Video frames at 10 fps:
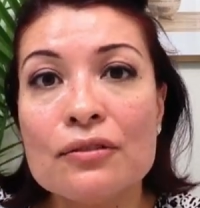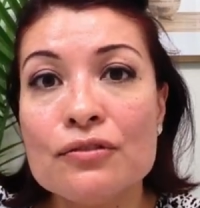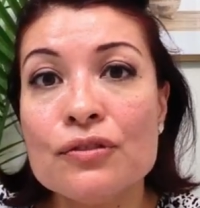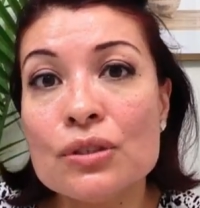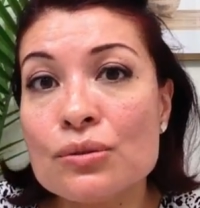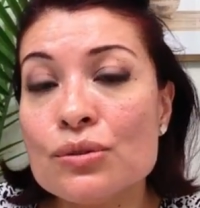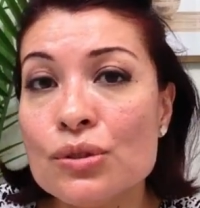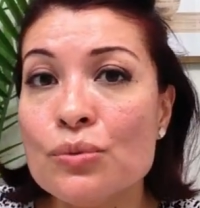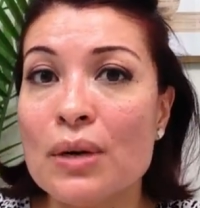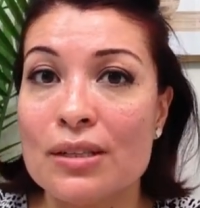If
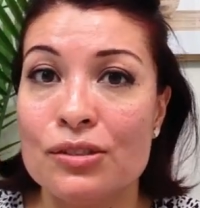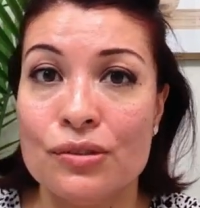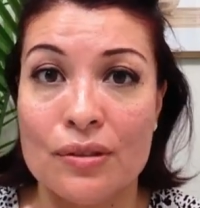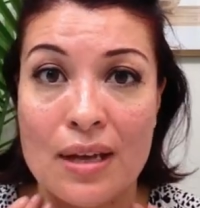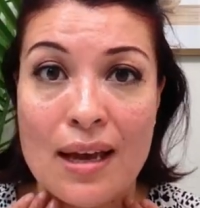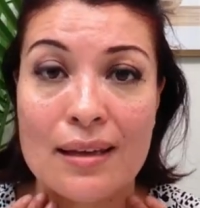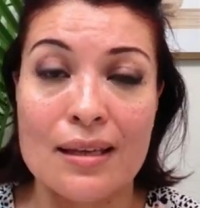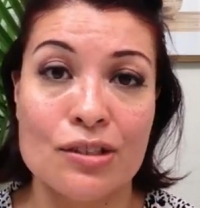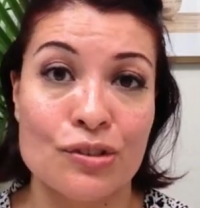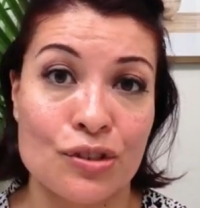you do want to do the
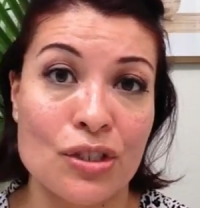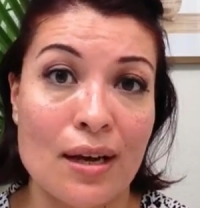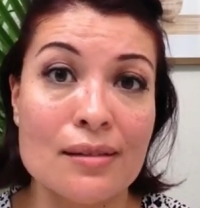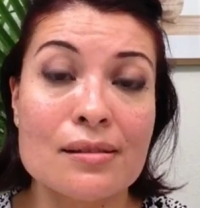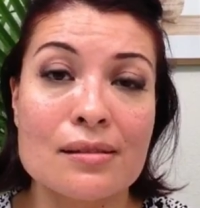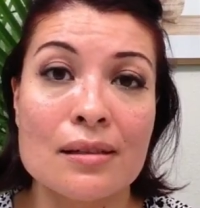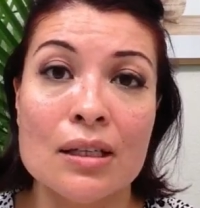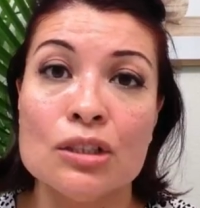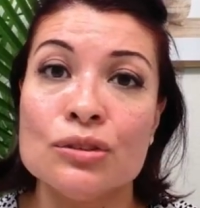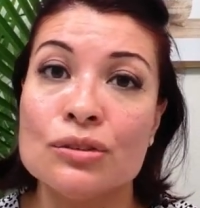neck and your
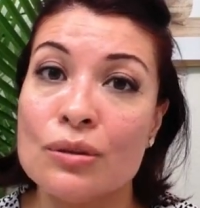chest,